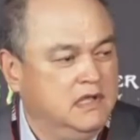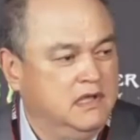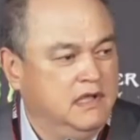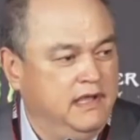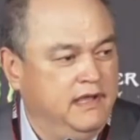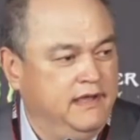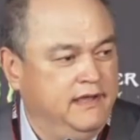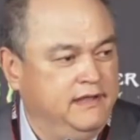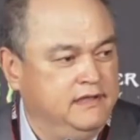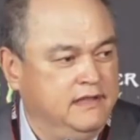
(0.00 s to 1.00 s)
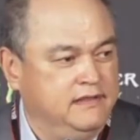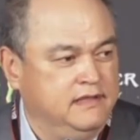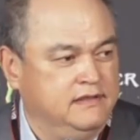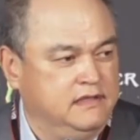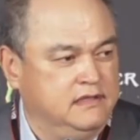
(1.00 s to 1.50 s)
And I
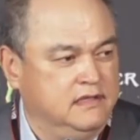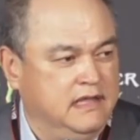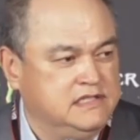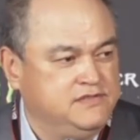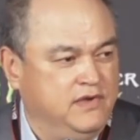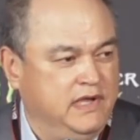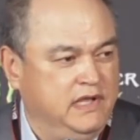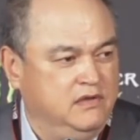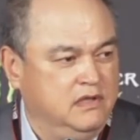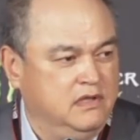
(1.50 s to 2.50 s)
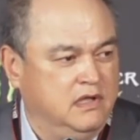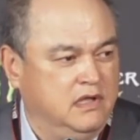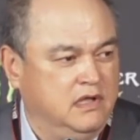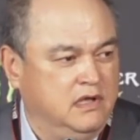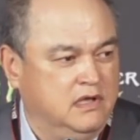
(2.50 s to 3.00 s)
think that the last fight,
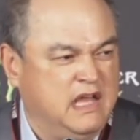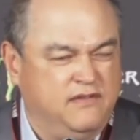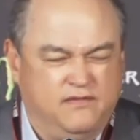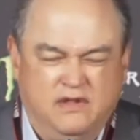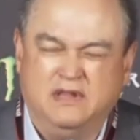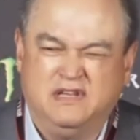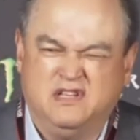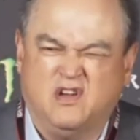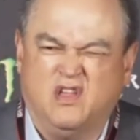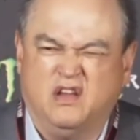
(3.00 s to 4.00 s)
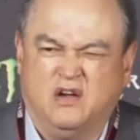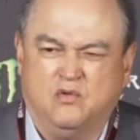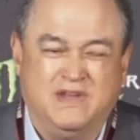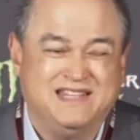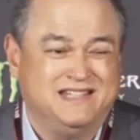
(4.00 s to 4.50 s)
kind of like call it our
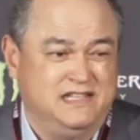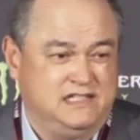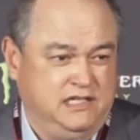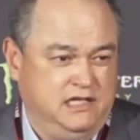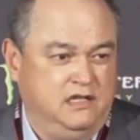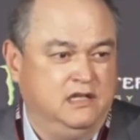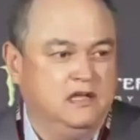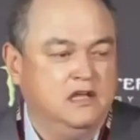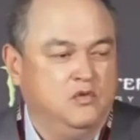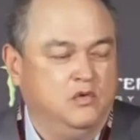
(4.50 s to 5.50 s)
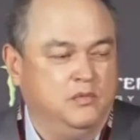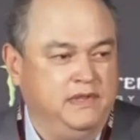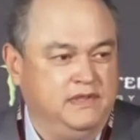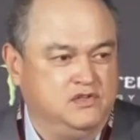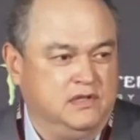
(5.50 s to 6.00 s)
residency, will be
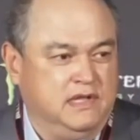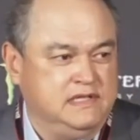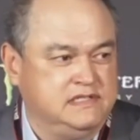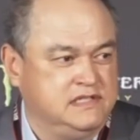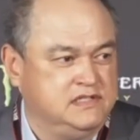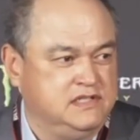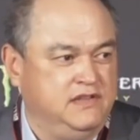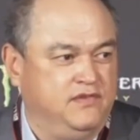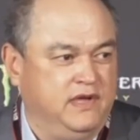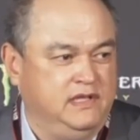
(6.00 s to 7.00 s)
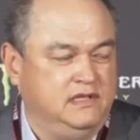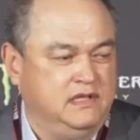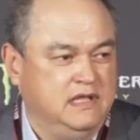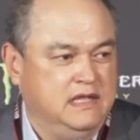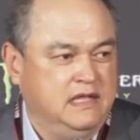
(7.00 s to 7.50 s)
the July 16th fight.
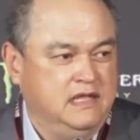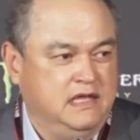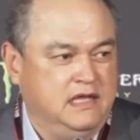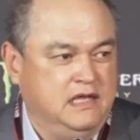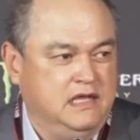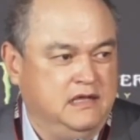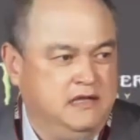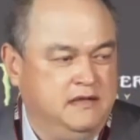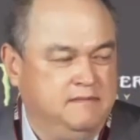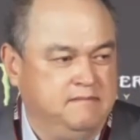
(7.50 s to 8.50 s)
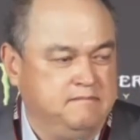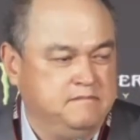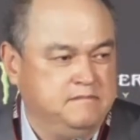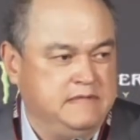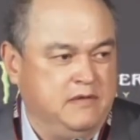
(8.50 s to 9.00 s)

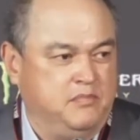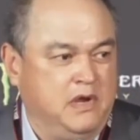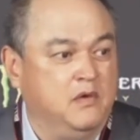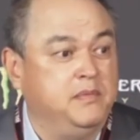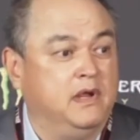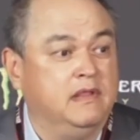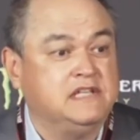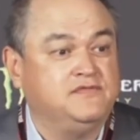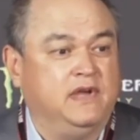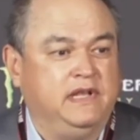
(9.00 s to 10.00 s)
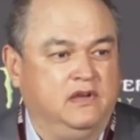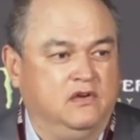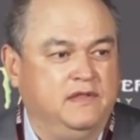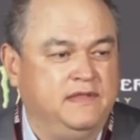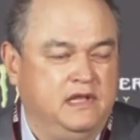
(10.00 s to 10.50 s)
That'll probably be our last fight
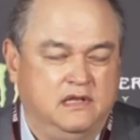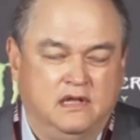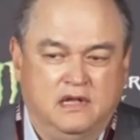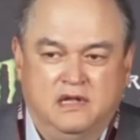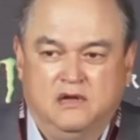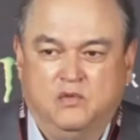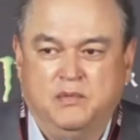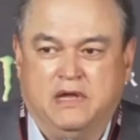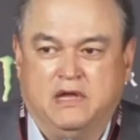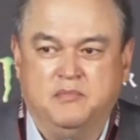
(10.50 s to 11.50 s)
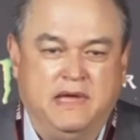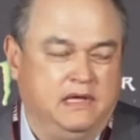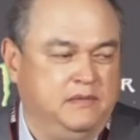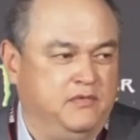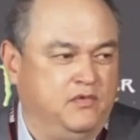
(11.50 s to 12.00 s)
here, and then we might come
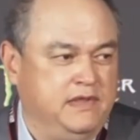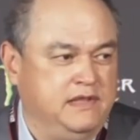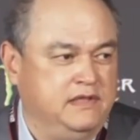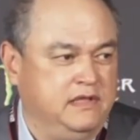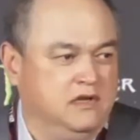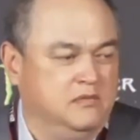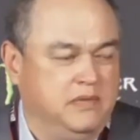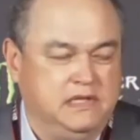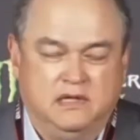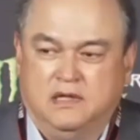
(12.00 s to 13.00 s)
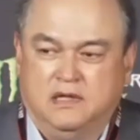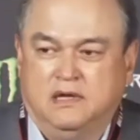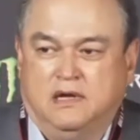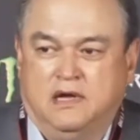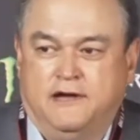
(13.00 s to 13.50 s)
back before the end of the year, but
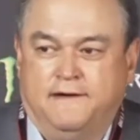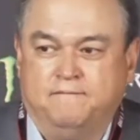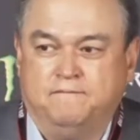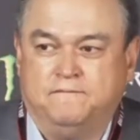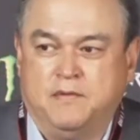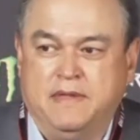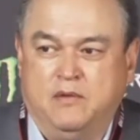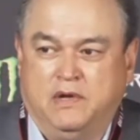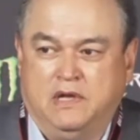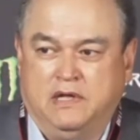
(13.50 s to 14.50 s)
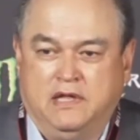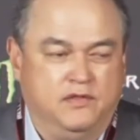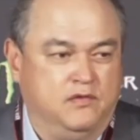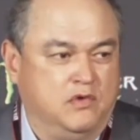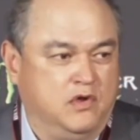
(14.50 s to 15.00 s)
from then we're going to get
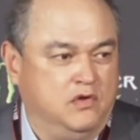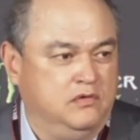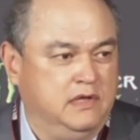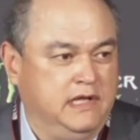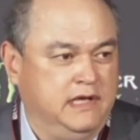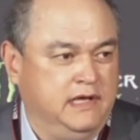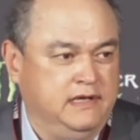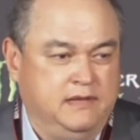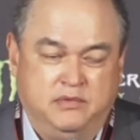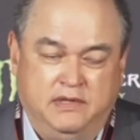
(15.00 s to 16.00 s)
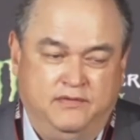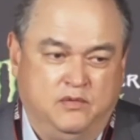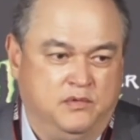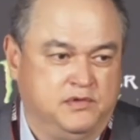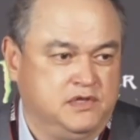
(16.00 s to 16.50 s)
on the road, and I believe that
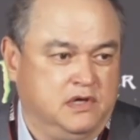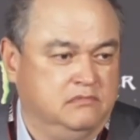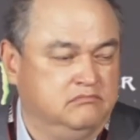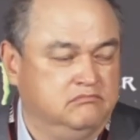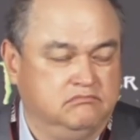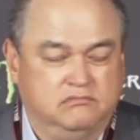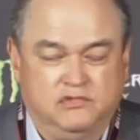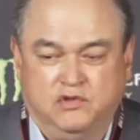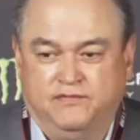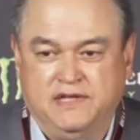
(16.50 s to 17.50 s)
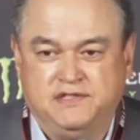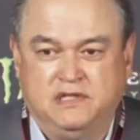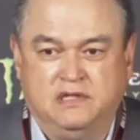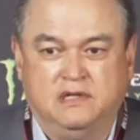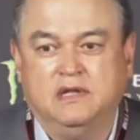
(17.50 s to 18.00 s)
we'll start doing fights in
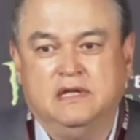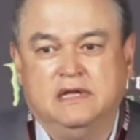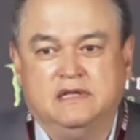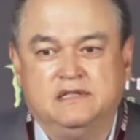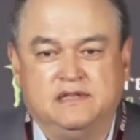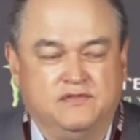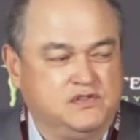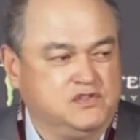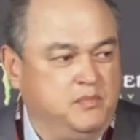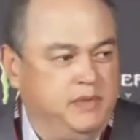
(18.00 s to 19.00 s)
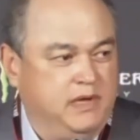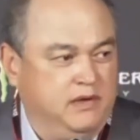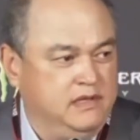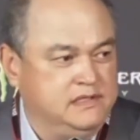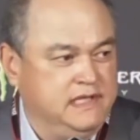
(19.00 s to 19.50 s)
the San Francisco Bay
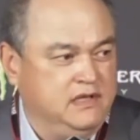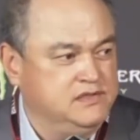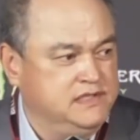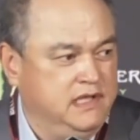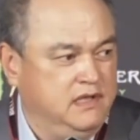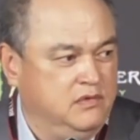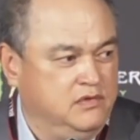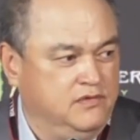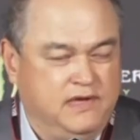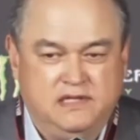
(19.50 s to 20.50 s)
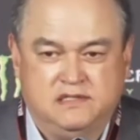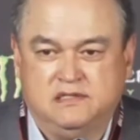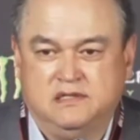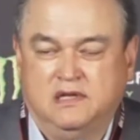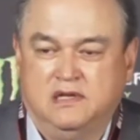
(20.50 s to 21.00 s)
Area and San Jose. We'll do
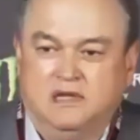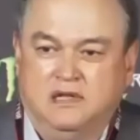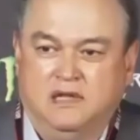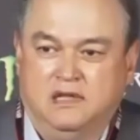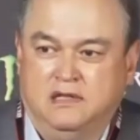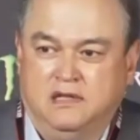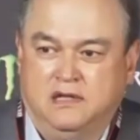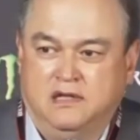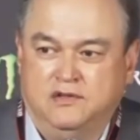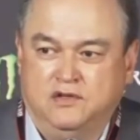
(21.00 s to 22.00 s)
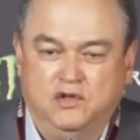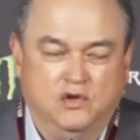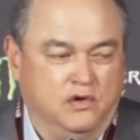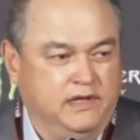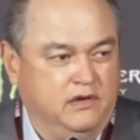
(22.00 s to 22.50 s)
fights in the New
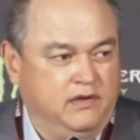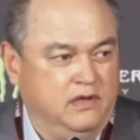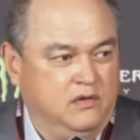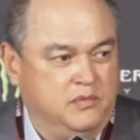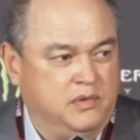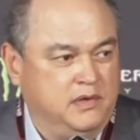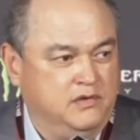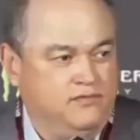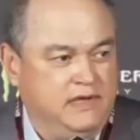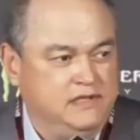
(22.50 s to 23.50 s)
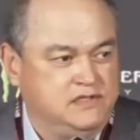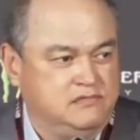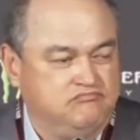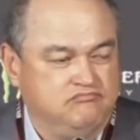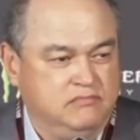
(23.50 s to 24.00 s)
York area. We'll probably do
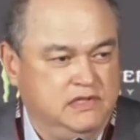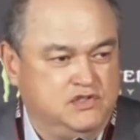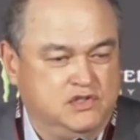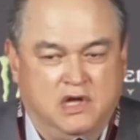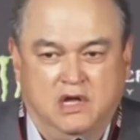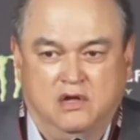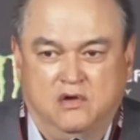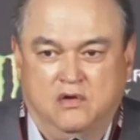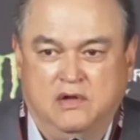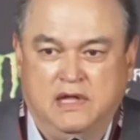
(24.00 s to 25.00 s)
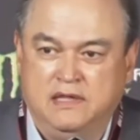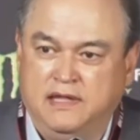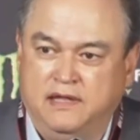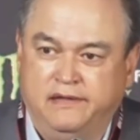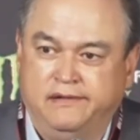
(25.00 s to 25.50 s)
fights in Chicago,
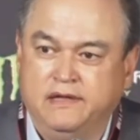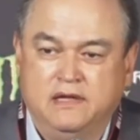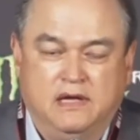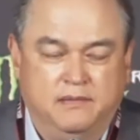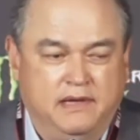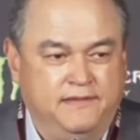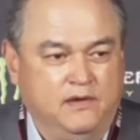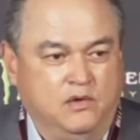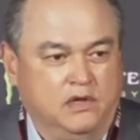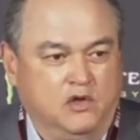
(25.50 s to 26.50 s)
LA. I mean, I think we're going to